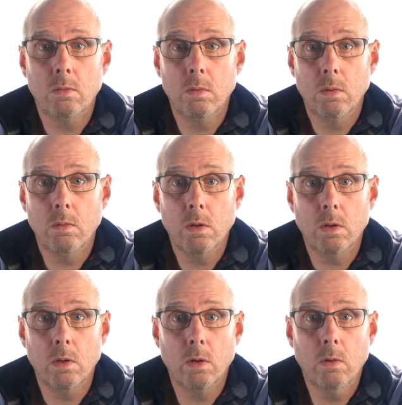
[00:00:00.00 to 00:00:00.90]
well,
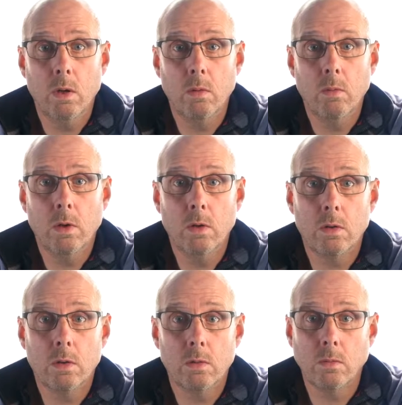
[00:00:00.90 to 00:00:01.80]
do it,
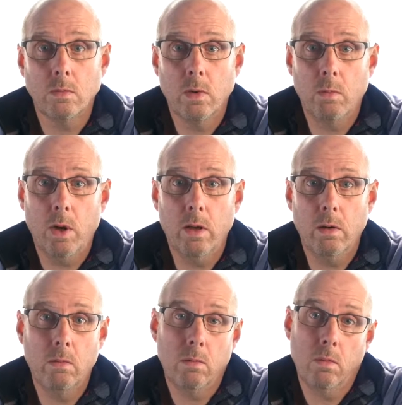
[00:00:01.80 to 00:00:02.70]
because the
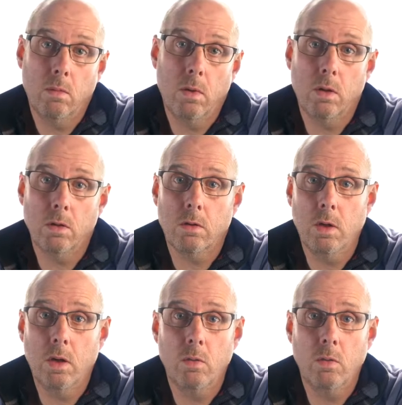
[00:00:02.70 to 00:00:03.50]
plan is great.